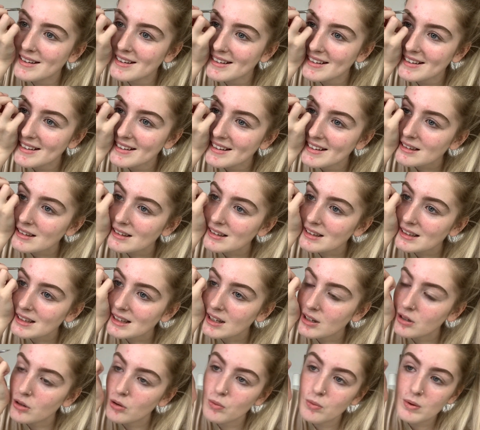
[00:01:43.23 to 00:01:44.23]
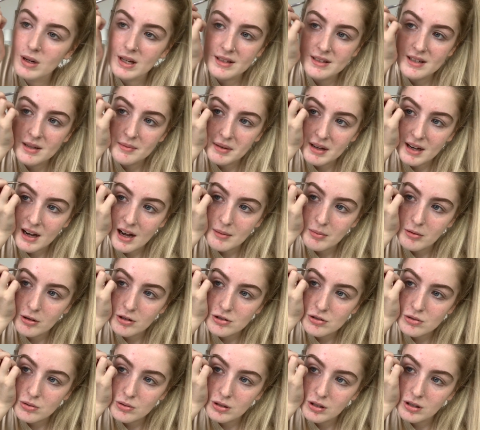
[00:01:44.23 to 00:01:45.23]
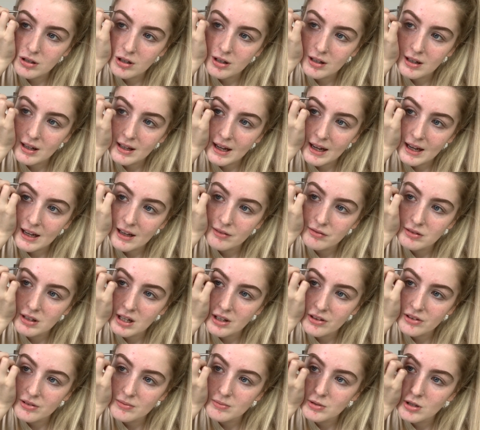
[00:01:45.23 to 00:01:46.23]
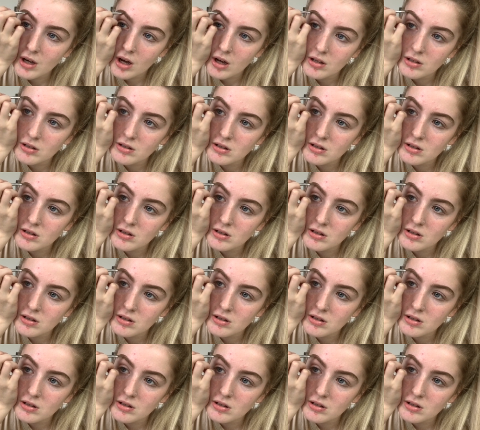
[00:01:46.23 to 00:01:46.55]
I cannot wait to get my eyebrows sorted out. Like, I haven't had them done